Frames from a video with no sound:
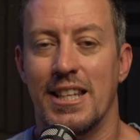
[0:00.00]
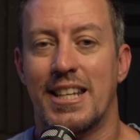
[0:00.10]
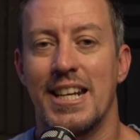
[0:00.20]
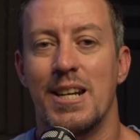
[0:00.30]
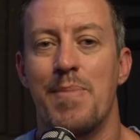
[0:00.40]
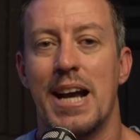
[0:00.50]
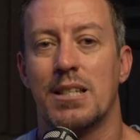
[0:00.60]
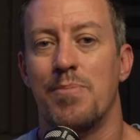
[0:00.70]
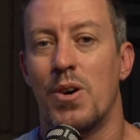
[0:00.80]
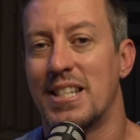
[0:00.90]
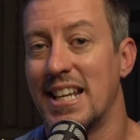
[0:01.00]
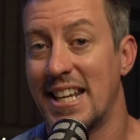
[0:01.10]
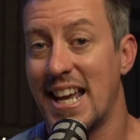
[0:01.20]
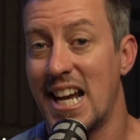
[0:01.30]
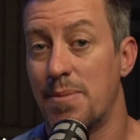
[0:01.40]
key to maximising
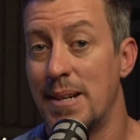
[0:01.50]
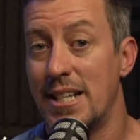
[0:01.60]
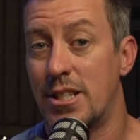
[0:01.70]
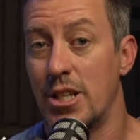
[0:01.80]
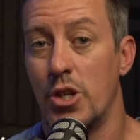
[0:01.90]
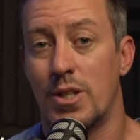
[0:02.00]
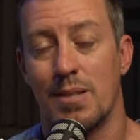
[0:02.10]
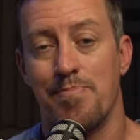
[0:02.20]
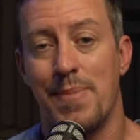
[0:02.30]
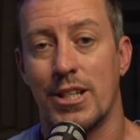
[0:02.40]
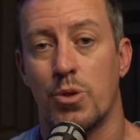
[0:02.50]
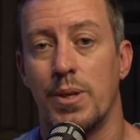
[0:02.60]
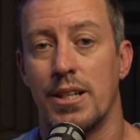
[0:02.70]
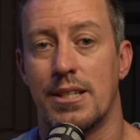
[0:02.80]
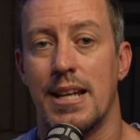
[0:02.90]
engagement is to use as much
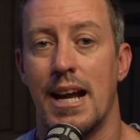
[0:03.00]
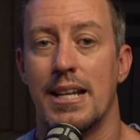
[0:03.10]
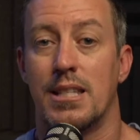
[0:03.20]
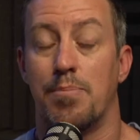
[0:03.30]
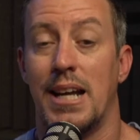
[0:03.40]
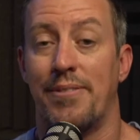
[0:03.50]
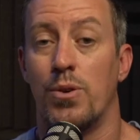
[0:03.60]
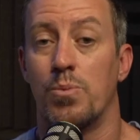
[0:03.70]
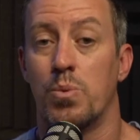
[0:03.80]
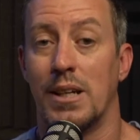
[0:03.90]
real estate as the platforms will